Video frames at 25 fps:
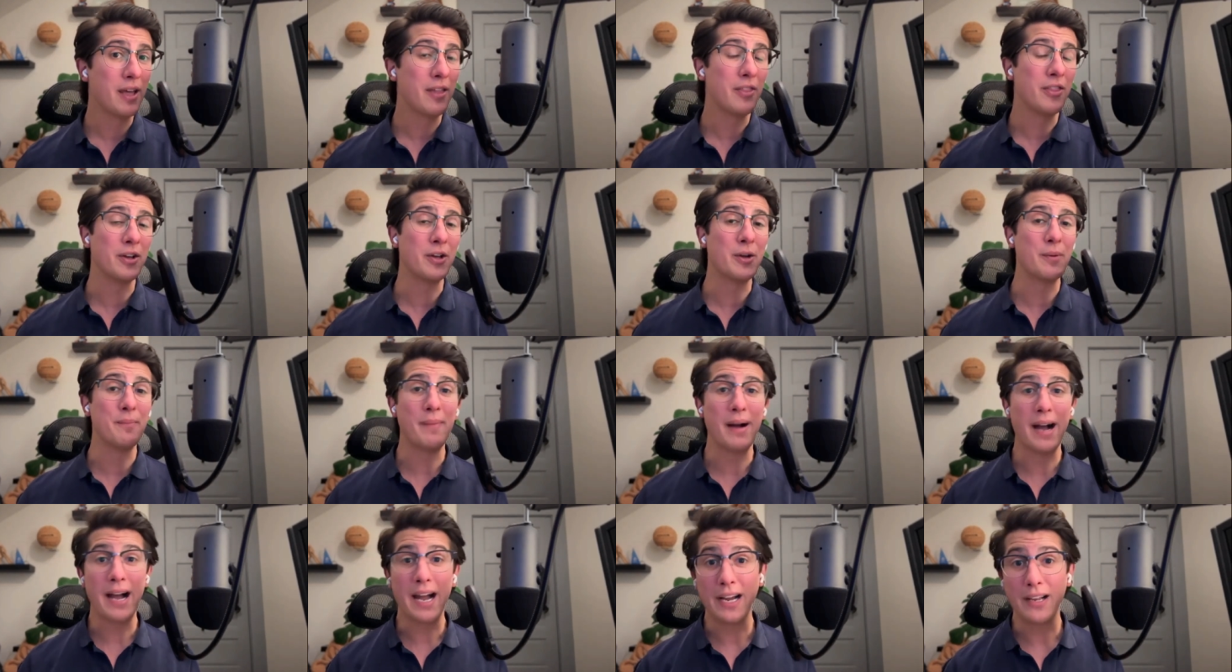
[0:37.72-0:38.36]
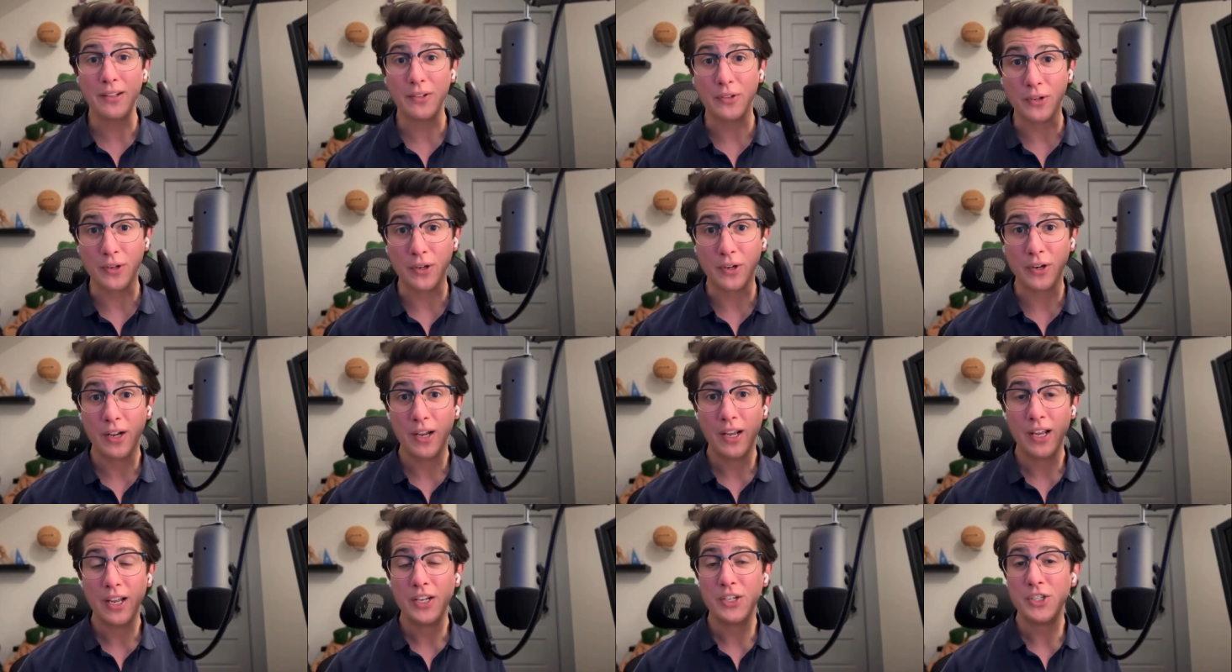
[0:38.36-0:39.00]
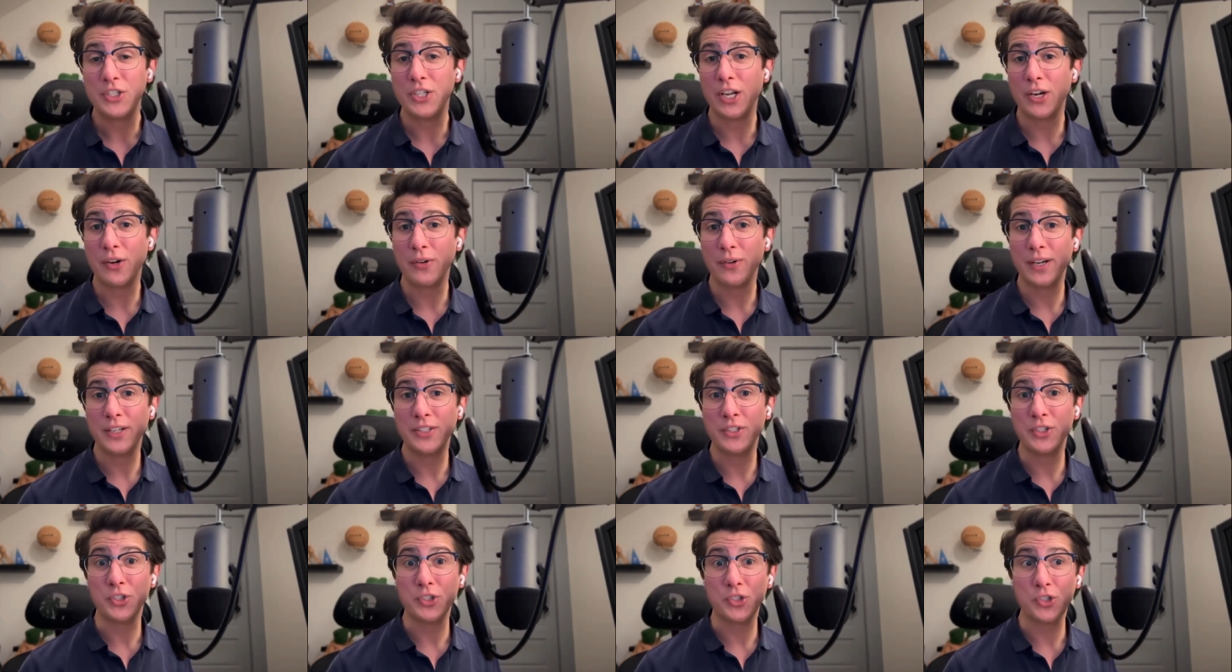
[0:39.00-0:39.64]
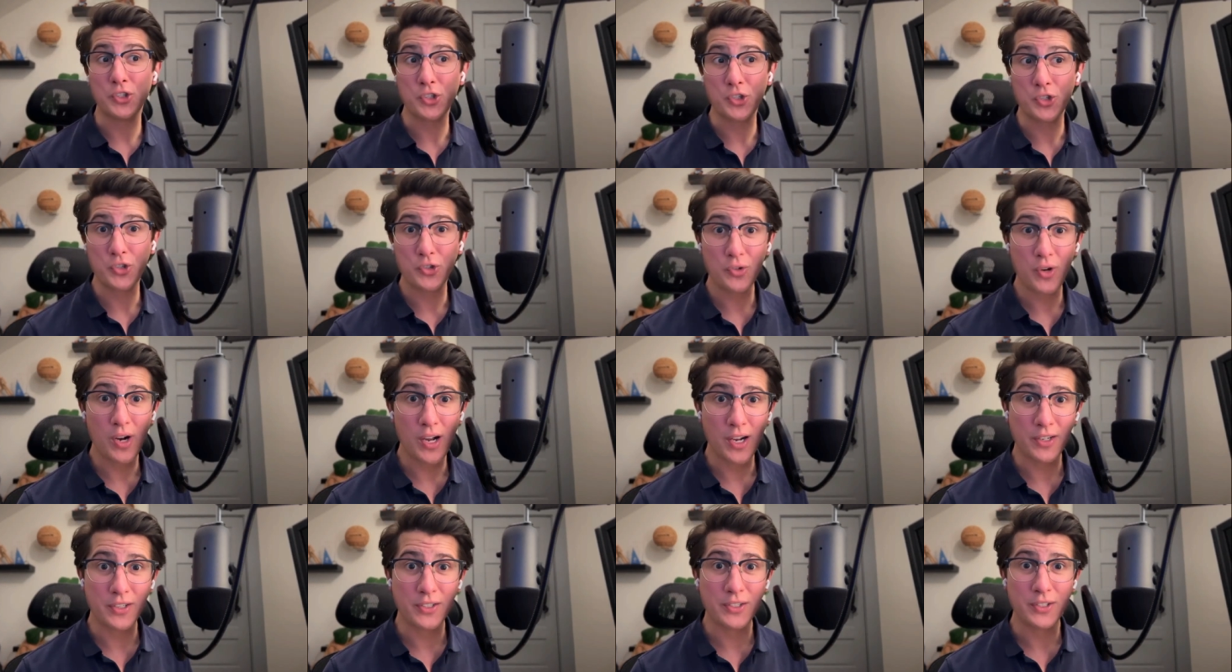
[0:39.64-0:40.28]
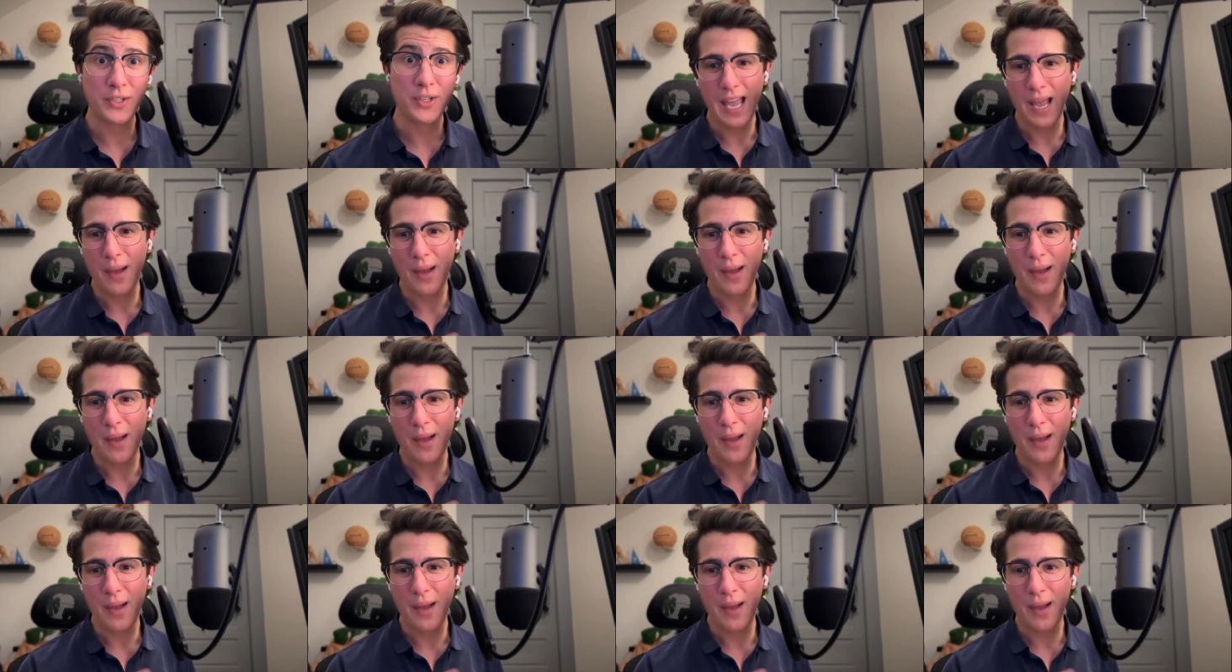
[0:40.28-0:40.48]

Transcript: the compiler generates a struct,